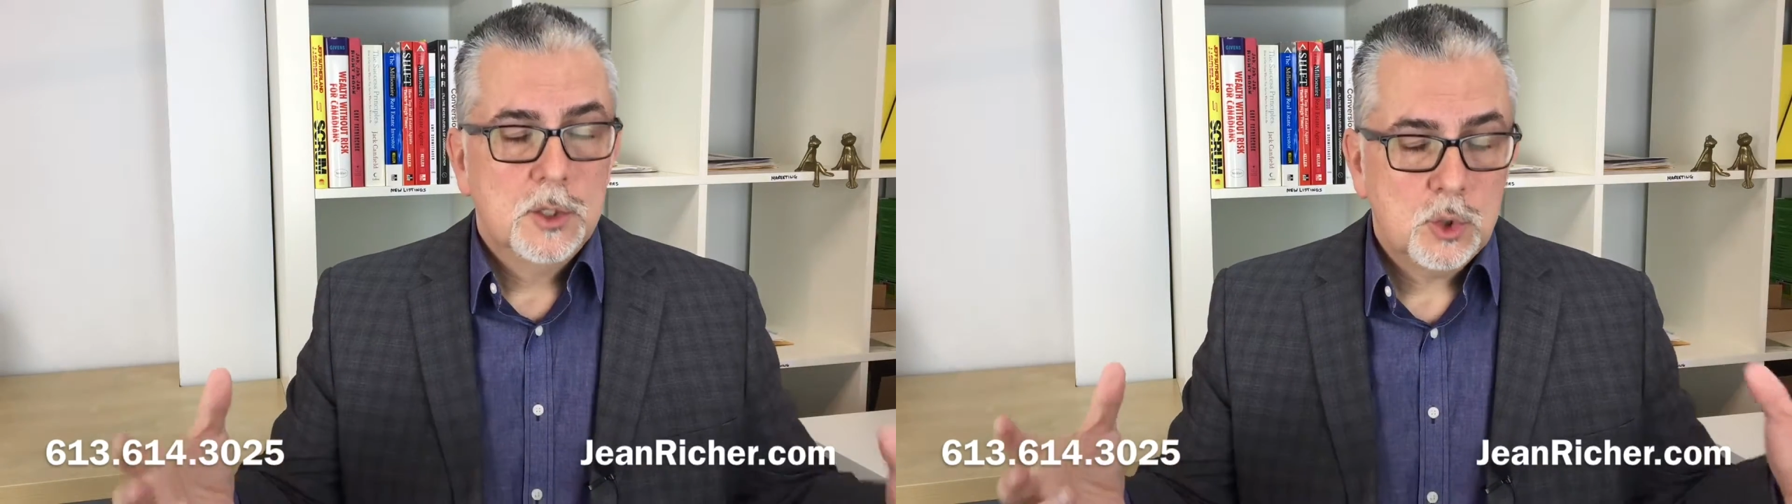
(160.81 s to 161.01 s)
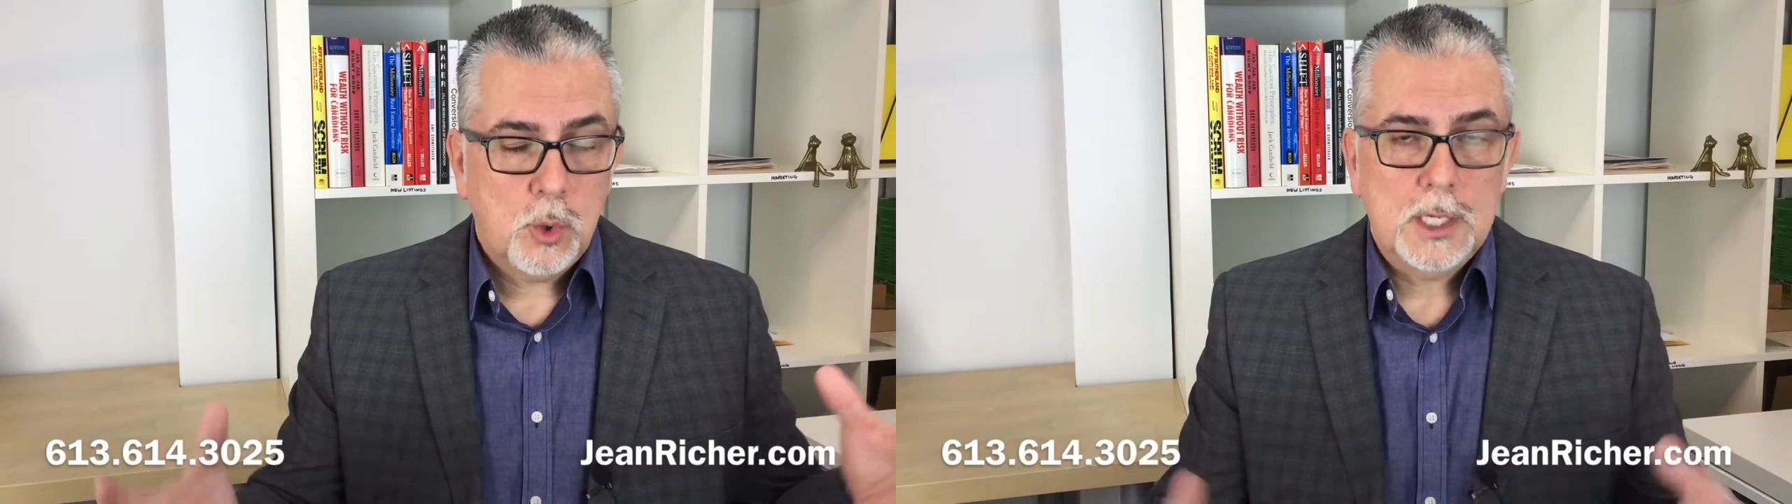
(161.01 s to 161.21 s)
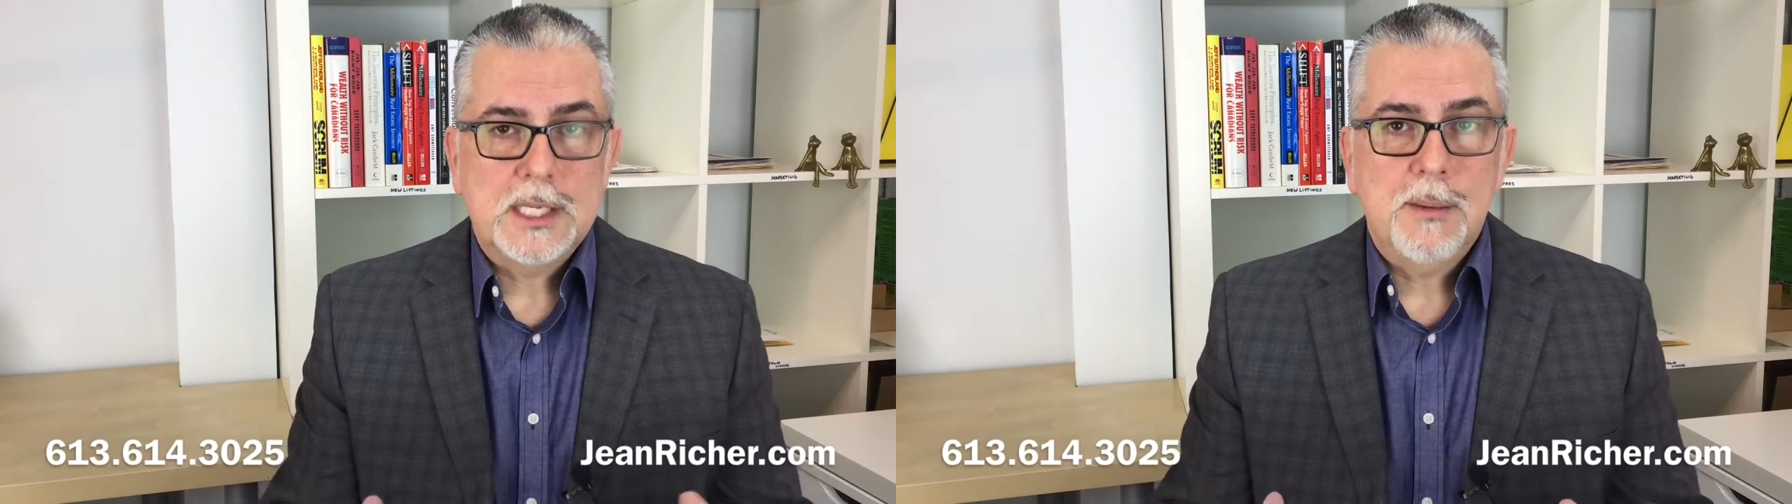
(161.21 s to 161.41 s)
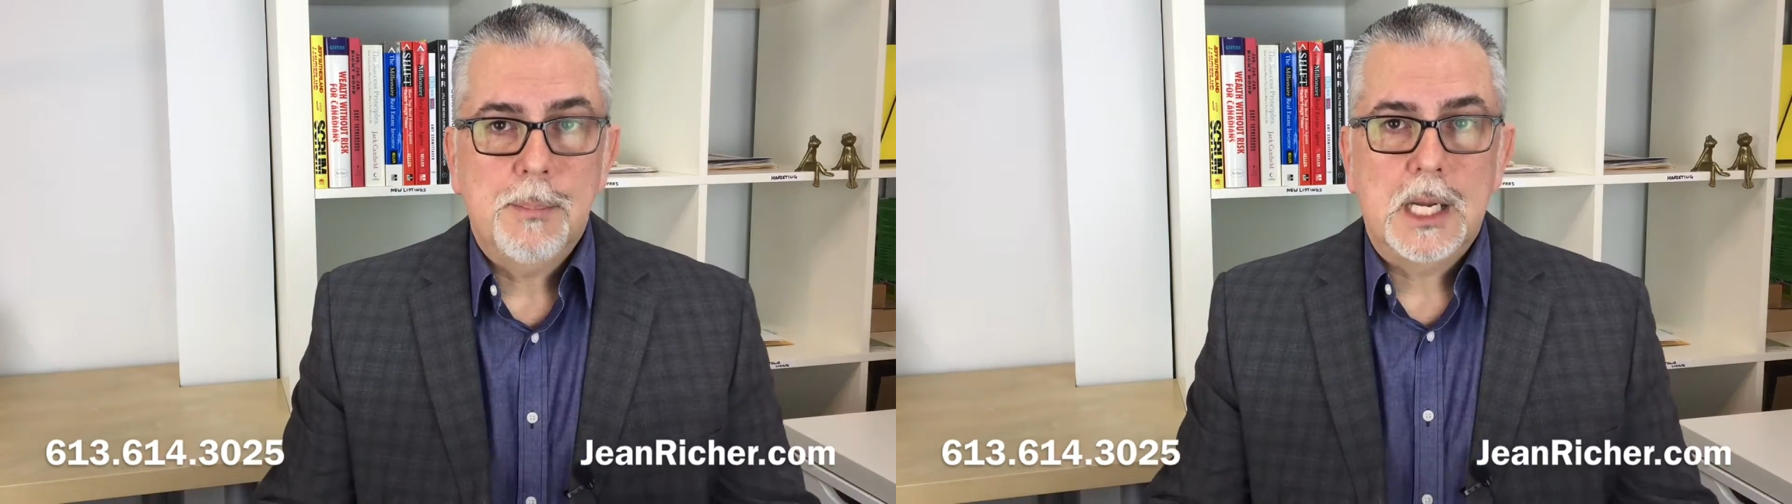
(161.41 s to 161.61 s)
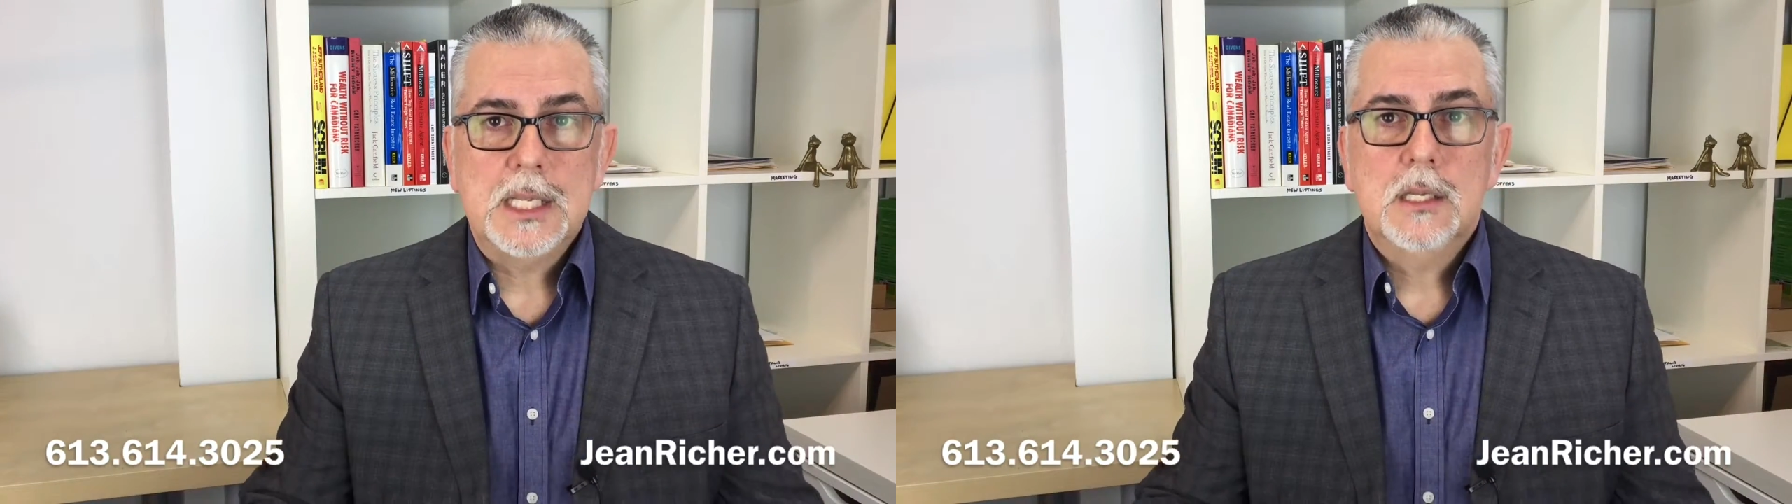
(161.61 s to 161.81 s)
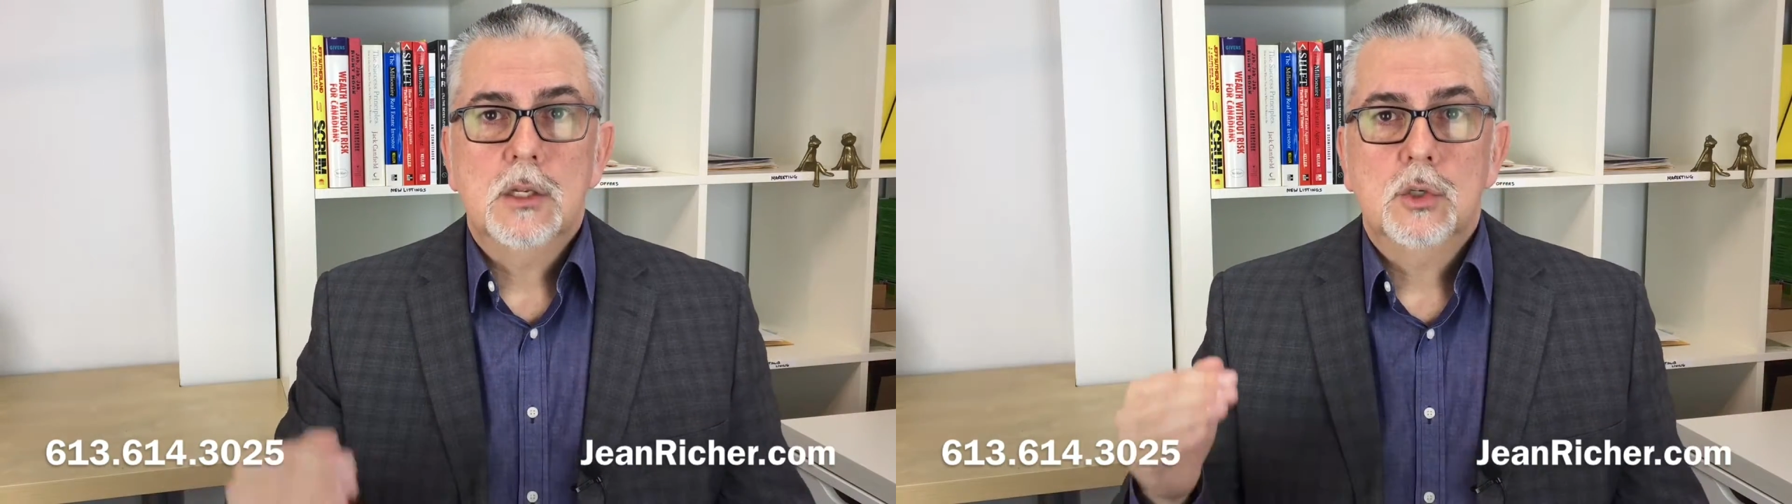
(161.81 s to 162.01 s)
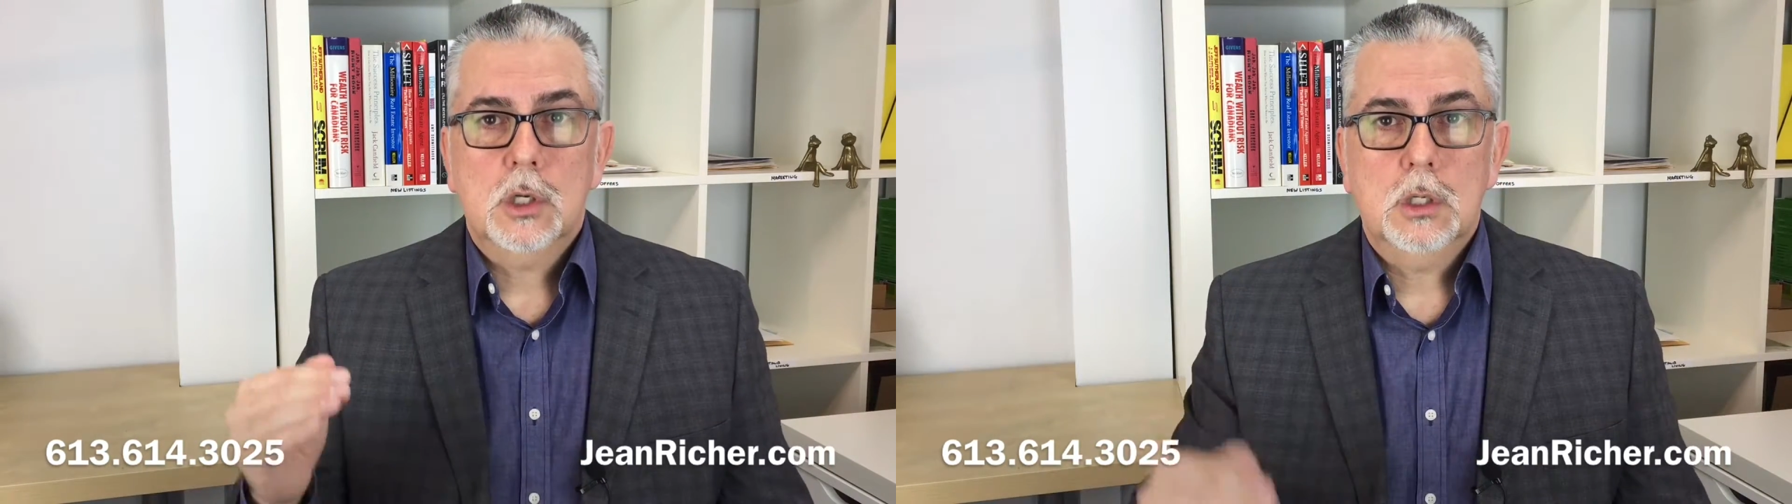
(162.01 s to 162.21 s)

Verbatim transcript: trying to get money to